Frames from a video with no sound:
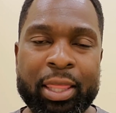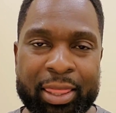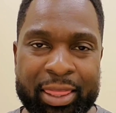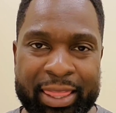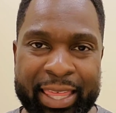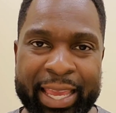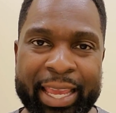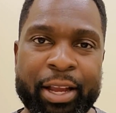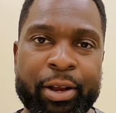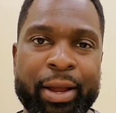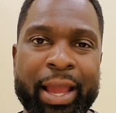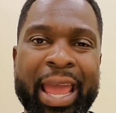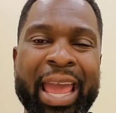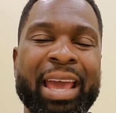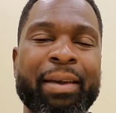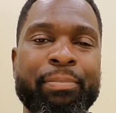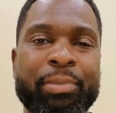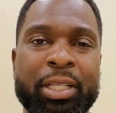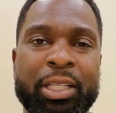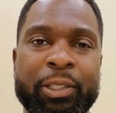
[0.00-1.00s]
They are
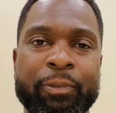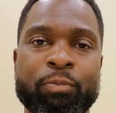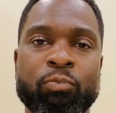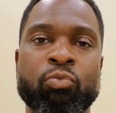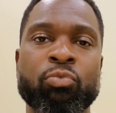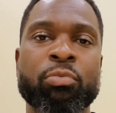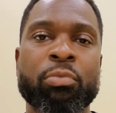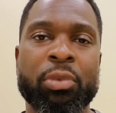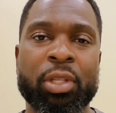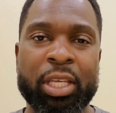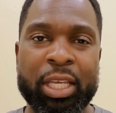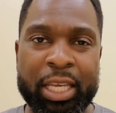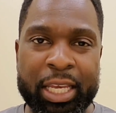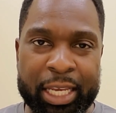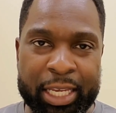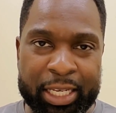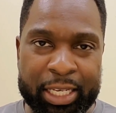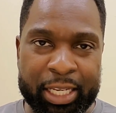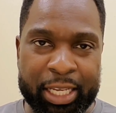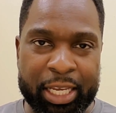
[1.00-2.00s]
happening
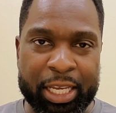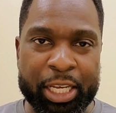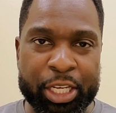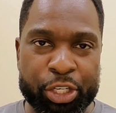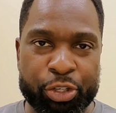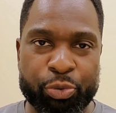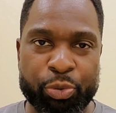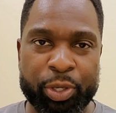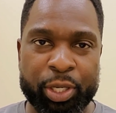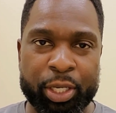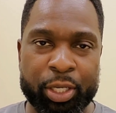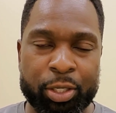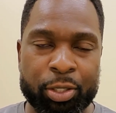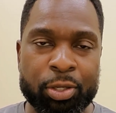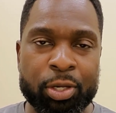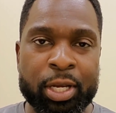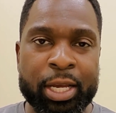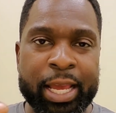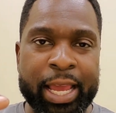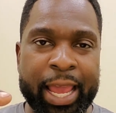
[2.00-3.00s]
in Israel
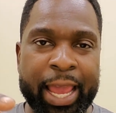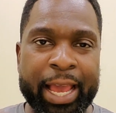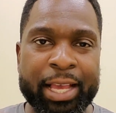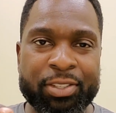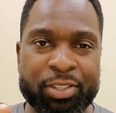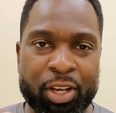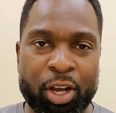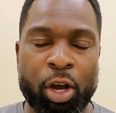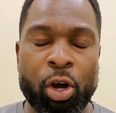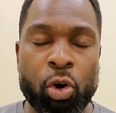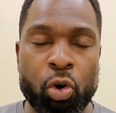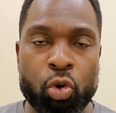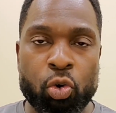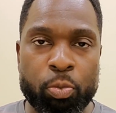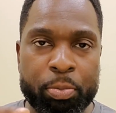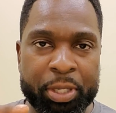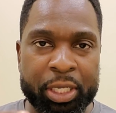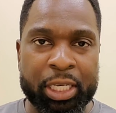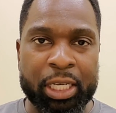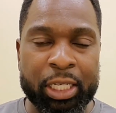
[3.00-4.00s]
as a whole,
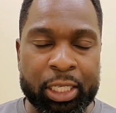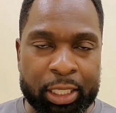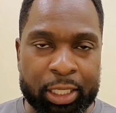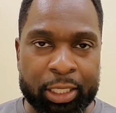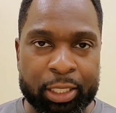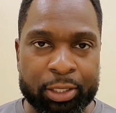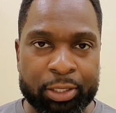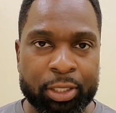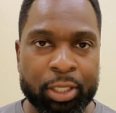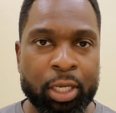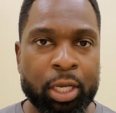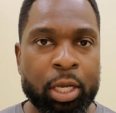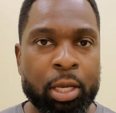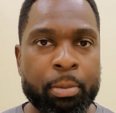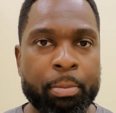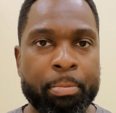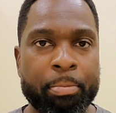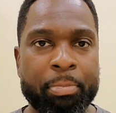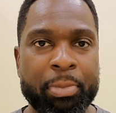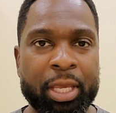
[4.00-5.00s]
because
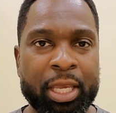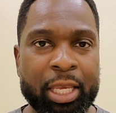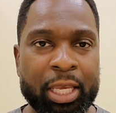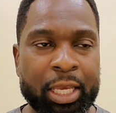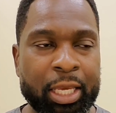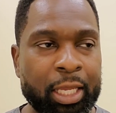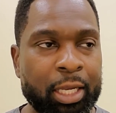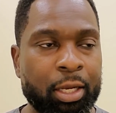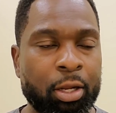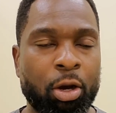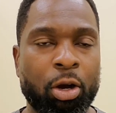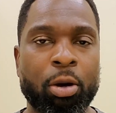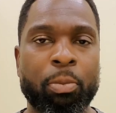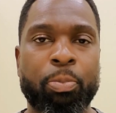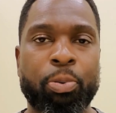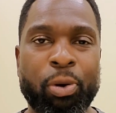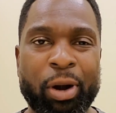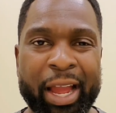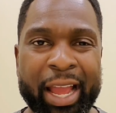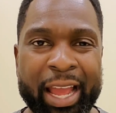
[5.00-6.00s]
men are
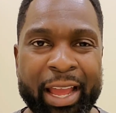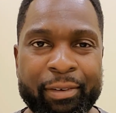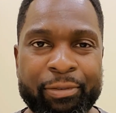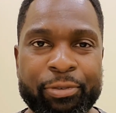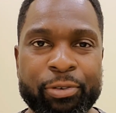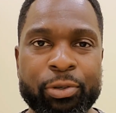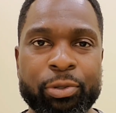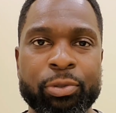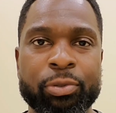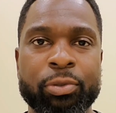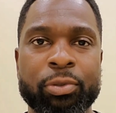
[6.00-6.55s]
prideful.